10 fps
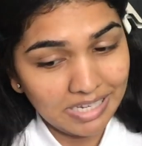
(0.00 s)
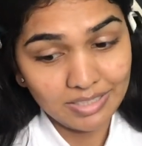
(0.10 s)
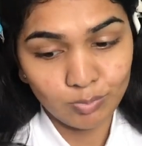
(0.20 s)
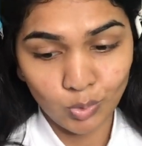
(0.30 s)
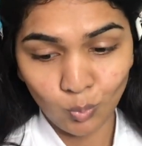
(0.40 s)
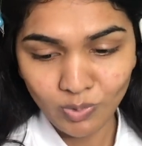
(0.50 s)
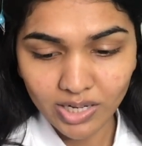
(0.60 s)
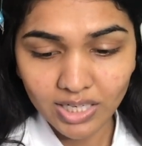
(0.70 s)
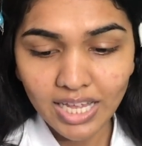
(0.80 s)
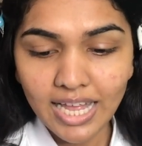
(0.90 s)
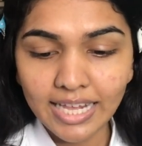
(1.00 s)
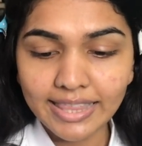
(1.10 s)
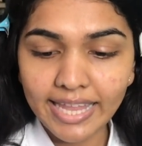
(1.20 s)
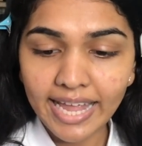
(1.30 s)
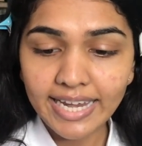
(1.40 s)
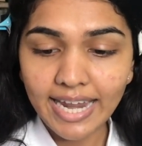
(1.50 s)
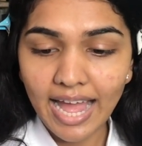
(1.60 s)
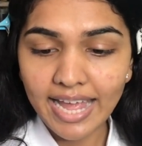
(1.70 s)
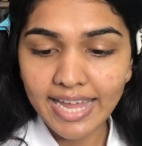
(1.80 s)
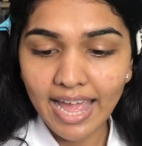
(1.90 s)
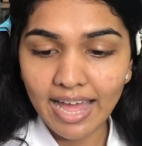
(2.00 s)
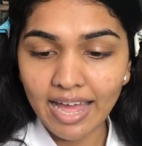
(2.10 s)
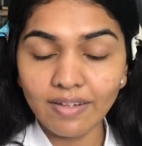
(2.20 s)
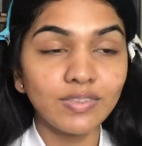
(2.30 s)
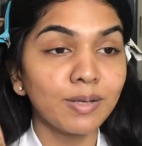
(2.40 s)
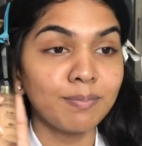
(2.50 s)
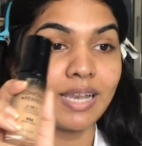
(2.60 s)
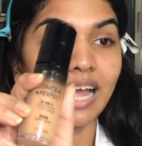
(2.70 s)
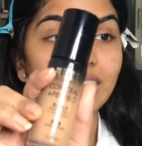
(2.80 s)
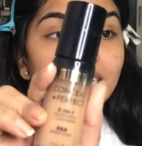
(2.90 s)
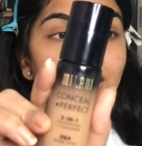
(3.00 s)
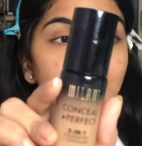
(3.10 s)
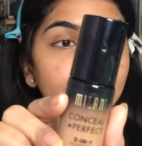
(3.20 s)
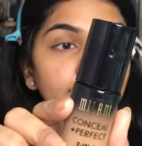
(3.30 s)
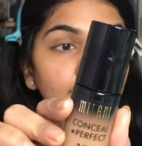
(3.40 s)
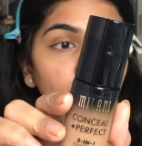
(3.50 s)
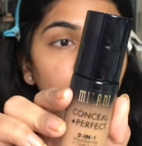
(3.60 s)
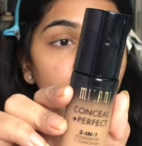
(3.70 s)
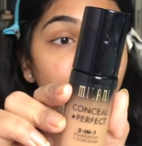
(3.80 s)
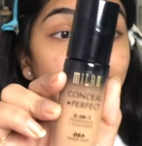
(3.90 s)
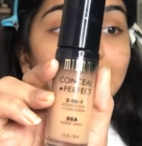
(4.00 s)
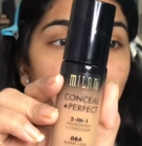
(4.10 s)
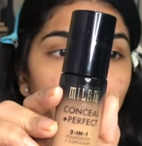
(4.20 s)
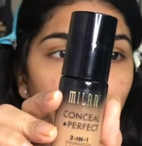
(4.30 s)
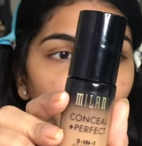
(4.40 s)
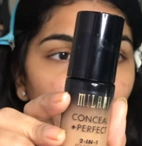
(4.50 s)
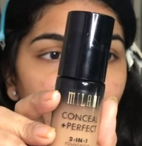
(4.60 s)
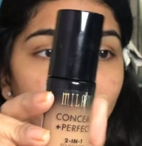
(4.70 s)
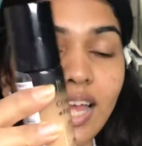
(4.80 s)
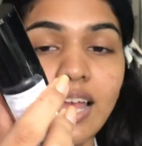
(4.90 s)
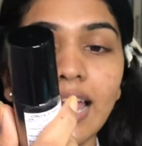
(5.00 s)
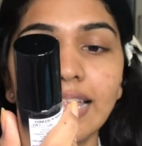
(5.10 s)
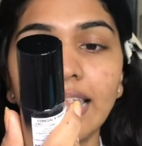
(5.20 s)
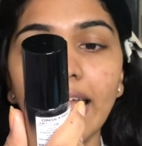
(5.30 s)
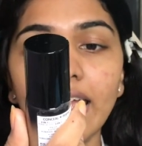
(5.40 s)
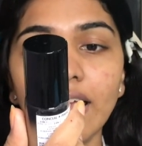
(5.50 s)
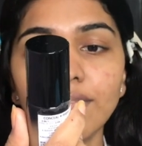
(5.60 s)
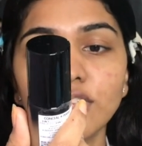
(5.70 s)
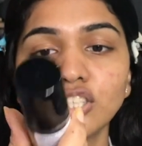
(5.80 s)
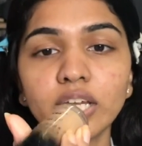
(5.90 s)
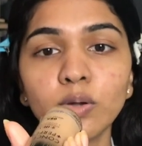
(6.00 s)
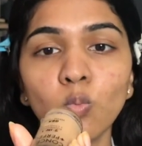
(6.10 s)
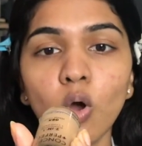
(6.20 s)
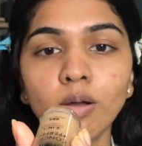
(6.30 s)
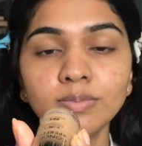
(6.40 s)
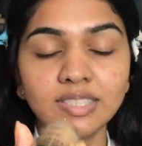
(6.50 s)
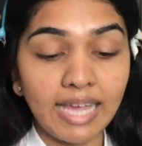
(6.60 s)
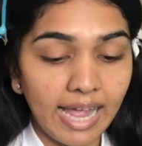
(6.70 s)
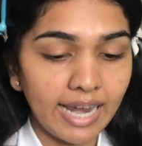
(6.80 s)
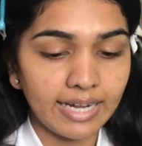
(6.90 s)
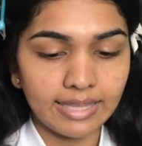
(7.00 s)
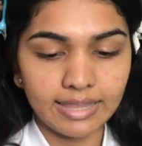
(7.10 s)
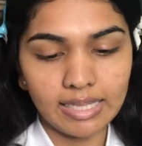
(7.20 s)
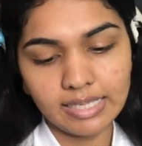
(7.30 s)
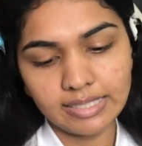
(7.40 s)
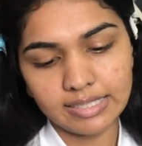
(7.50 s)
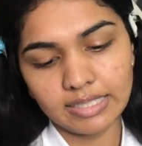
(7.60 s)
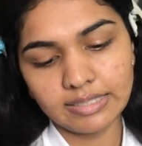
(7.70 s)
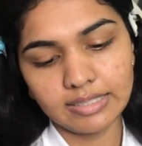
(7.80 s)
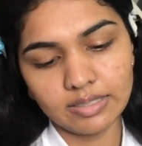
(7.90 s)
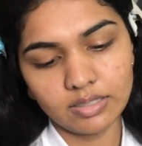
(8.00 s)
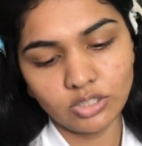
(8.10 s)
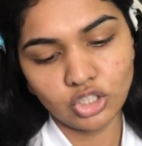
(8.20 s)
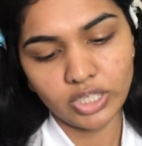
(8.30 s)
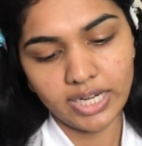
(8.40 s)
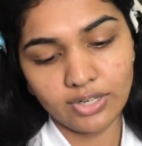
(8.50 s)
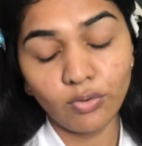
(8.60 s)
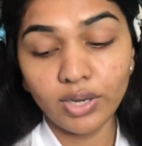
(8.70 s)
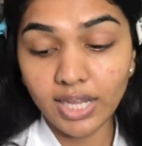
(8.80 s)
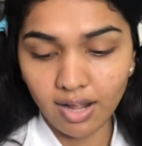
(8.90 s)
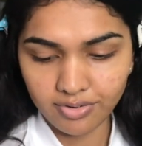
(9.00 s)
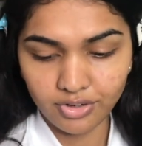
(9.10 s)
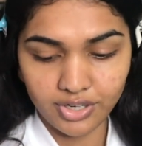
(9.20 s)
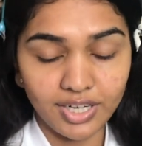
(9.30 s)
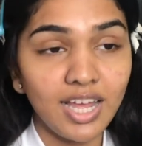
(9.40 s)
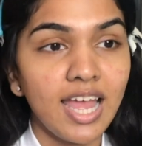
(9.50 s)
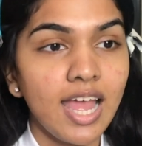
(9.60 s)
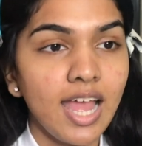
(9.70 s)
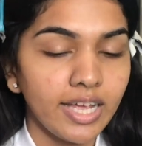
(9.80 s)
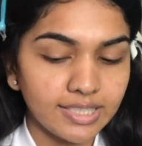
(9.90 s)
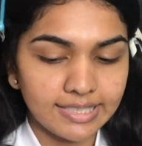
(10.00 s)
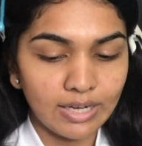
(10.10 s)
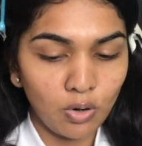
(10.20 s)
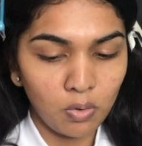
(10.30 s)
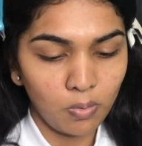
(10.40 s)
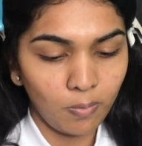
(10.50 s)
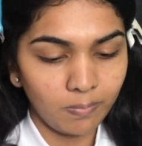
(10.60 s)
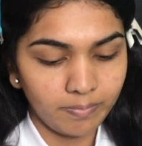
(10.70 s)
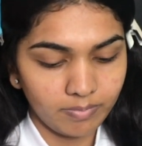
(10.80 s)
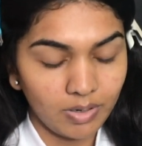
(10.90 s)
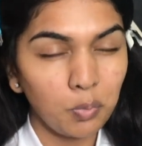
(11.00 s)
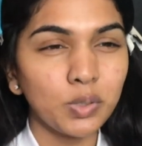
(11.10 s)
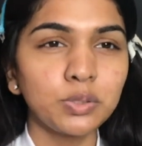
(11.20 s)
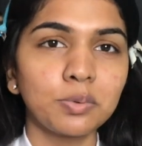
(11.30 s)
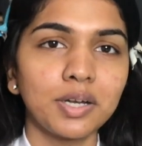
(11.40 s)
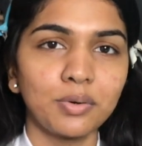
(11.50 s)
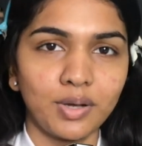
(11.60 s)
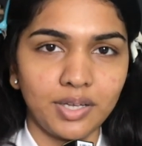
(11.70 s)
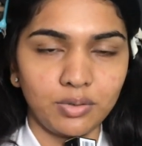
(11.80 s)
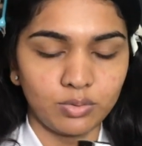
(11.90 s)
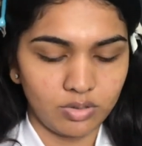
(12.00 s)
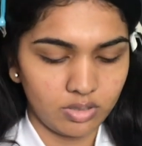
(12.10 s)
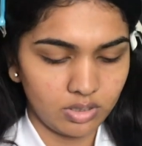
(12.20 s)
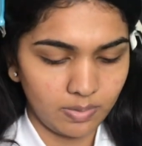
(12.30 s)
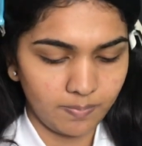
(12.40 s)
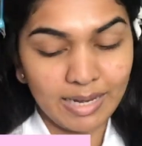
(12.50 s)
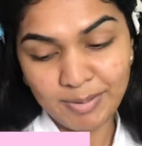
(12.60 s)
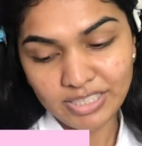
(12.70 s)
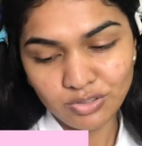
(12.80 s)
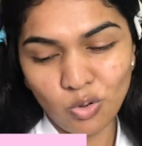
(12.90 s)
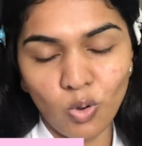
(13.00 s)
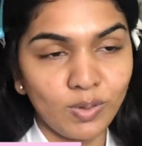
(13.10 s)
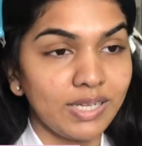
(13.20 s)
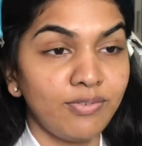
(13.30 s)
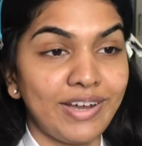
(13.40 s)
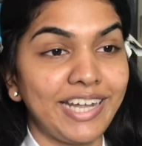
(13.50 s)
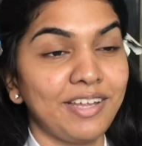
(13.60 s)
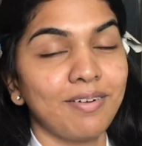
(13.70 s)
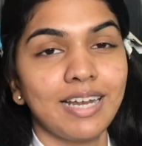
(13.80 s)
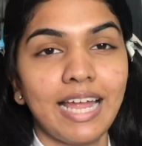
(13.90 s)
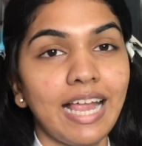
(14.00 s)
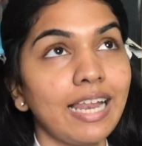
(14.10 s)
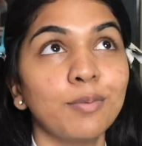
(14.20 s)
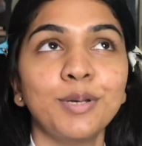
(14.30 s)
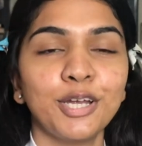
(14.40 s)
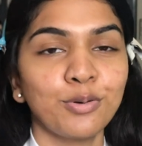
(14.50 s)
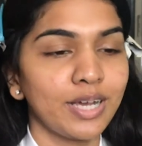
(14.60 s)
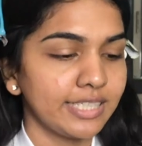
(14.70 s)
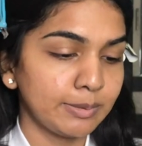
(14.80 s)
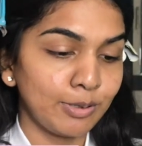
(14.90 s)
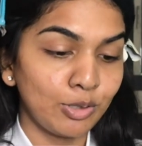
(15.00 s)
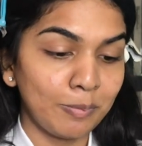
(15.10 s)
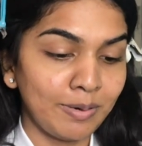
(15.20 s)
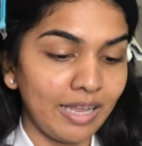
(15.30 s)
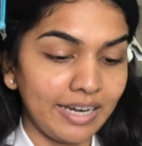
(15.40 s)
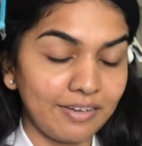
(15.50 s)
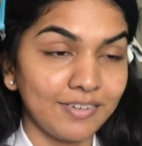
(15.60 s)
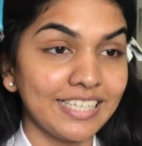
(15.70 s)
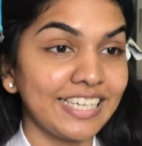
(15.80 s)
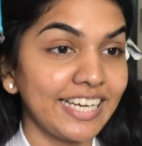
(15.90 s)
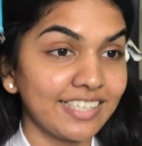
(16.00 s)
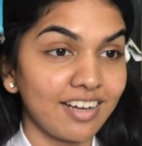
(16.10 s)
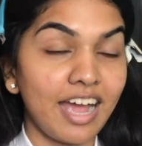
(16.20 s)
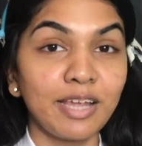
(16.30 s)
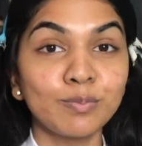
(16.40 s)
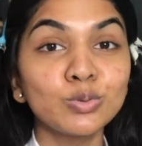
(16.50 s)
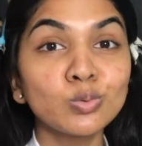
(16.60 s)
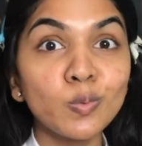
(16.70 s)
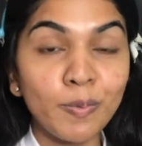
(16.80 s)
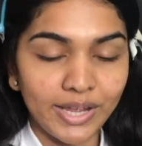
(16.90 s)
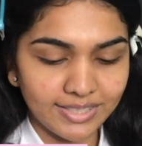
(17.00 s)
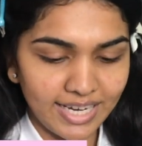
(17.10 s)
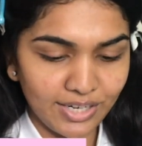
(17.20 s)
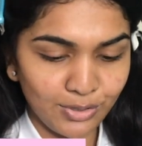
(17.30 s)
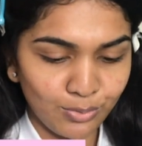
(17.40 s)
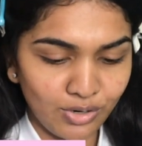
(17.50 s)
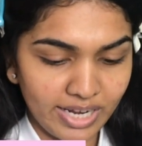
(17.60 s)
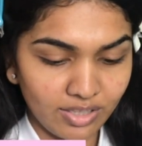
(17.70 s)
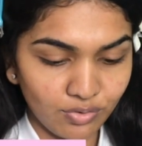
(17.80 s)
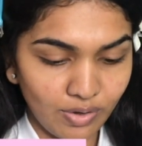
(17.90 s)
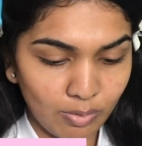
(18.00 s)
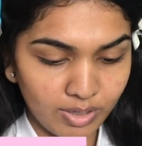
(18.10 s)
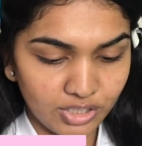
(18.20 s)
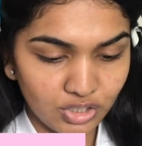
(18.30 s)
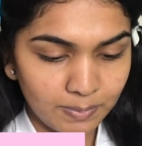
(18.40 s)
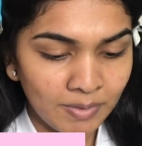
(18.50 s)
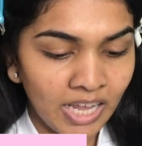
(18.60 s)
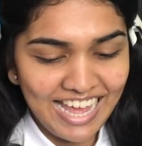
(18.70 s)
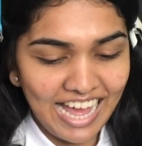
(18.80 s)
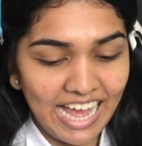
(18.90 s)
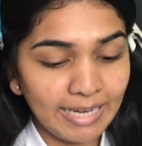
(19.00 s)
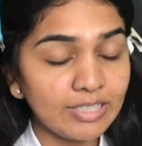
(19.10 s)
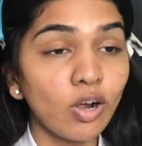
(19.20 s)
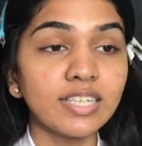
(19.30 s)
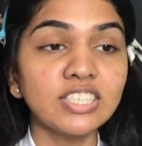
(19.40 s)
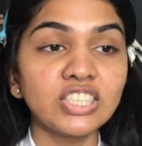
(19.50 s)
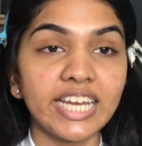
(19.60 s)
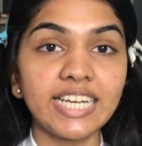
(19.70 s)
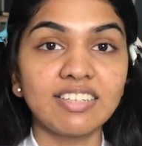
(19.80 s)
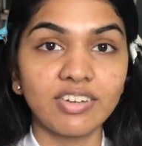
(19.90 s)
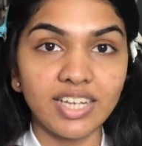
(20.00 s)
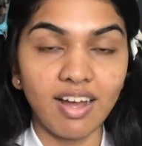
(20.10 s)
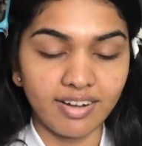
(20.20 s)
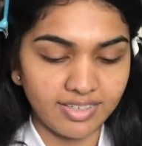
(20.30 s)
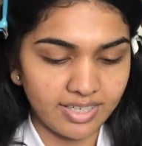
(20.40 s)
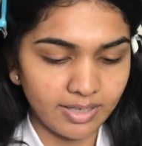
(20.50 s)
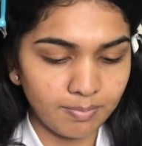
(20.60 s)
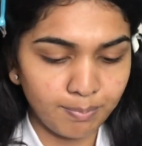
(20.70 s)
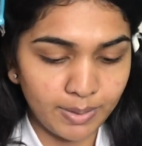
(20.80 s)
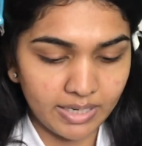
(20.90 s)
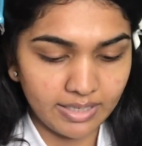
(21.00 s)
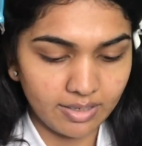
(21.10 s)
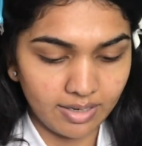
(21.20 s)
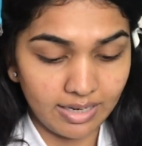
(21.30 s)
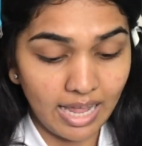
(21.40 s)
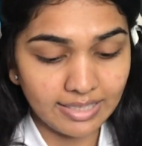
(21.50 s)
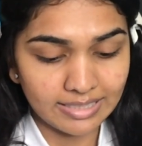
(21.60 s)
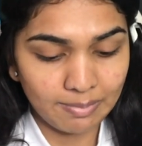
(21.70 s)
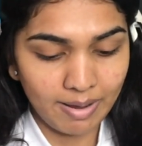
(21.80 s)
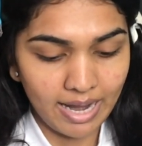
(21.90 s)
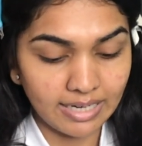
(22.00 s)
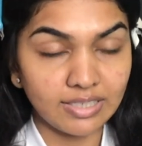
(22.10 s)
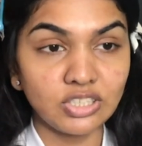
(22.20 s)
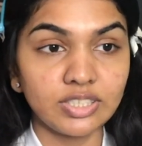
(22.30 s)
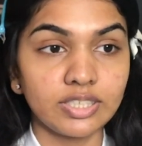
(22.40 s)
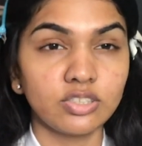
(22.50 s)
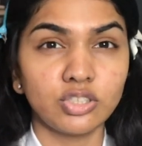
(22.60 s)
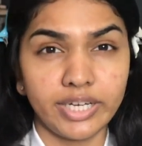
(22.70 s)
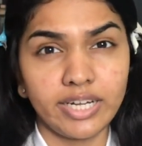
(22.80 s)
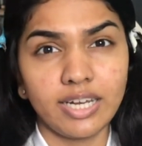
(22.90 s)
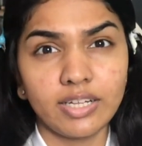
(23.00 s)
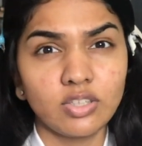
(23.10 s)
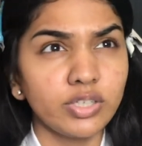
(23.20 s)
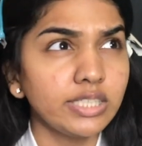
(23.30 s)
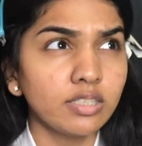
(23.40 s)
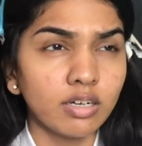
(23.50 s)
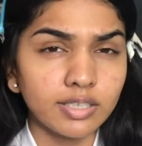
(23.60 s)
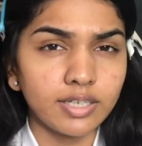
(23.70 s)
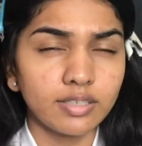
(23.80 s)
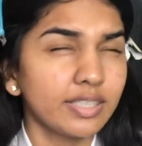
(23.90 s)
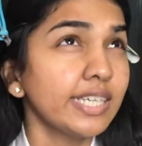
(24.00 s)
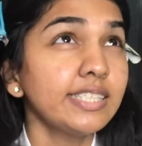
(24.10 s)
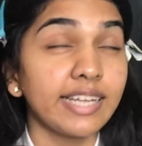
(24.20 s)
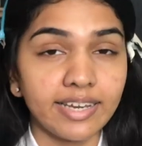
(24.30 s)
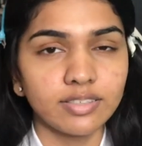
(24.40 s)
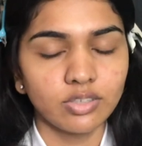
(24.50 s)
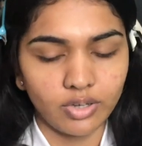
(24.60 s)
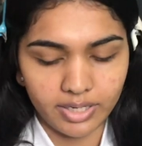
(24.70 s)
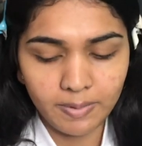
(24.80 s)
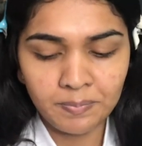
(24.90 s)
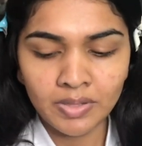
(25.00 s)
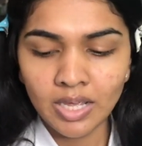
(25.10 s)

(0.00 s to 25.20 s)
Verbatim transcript: this would work. Then I have the Milani Conceal, Conceal and Perfect and I have the shade Warm Sand and this is the shade 300. So now which one do I use? let me just go with the Fenty one. I, will update you guys about the Milani one later. I am super excited to try this foundation. I got the shade 300, but uh, last time I had the shade like 310 sorry